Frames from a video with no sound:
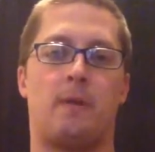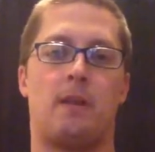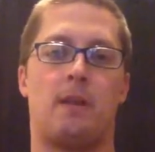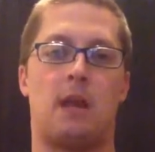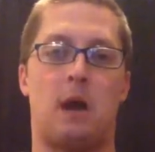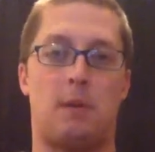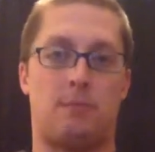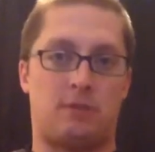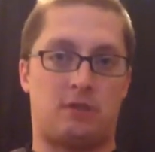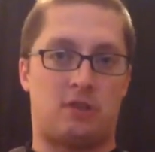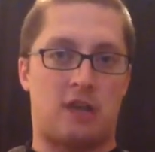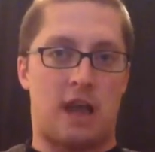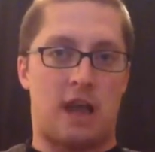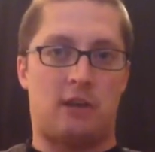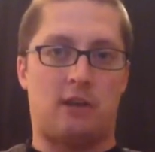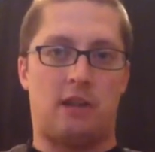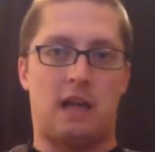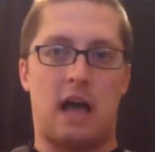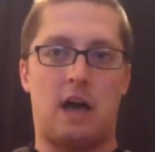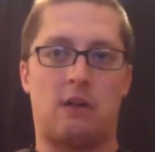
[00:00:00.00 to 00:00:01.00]
help the
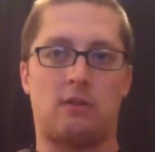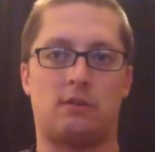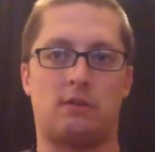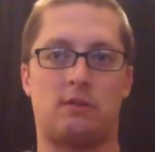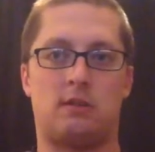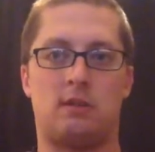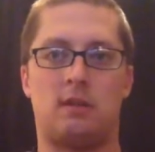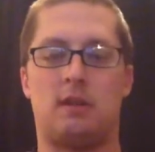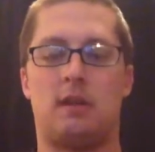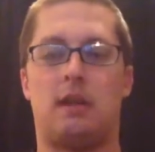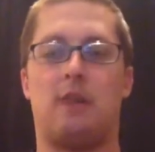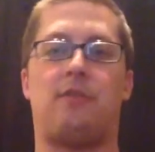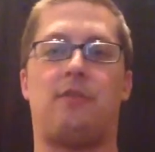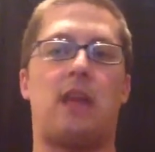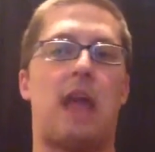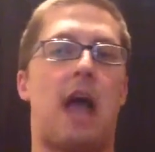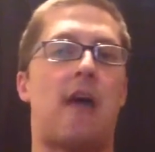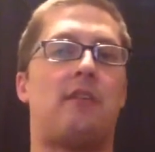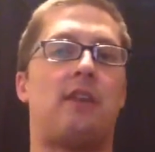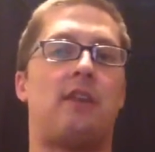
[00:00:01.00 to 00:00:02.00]
channel out. If
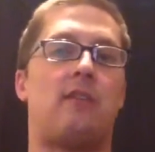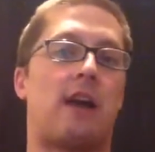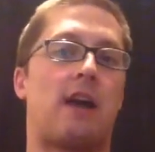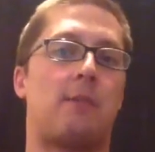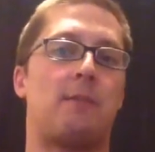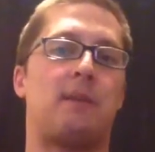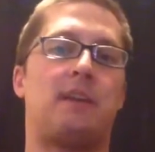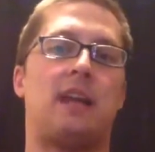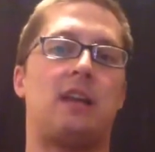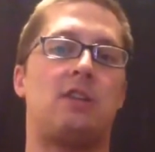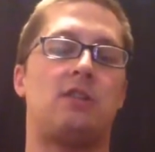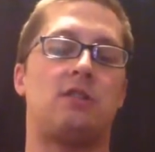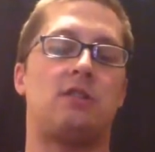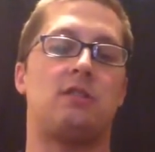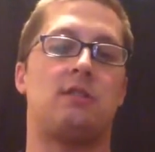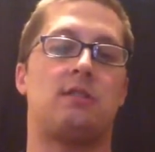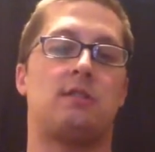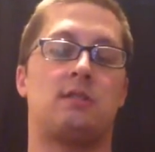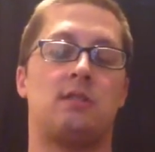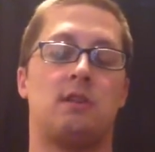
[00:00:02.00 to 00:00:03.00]
you have any
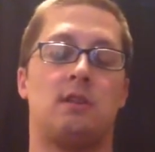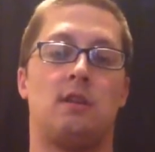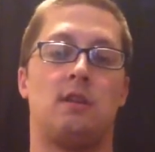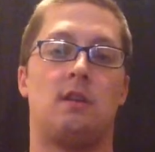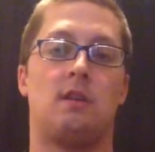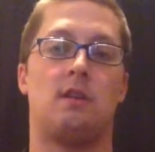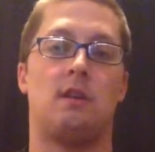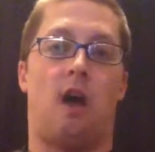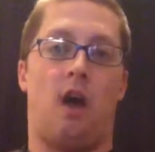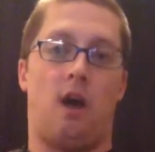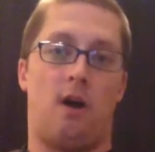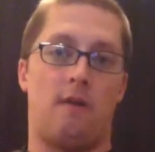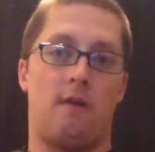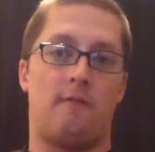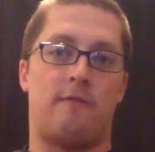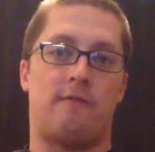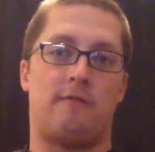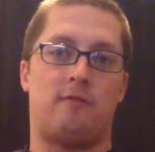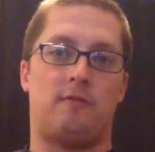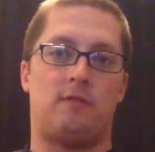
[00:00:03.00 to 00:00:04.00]
recommendations
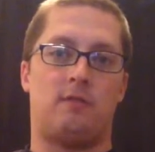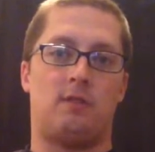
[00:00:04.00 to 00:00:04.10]
of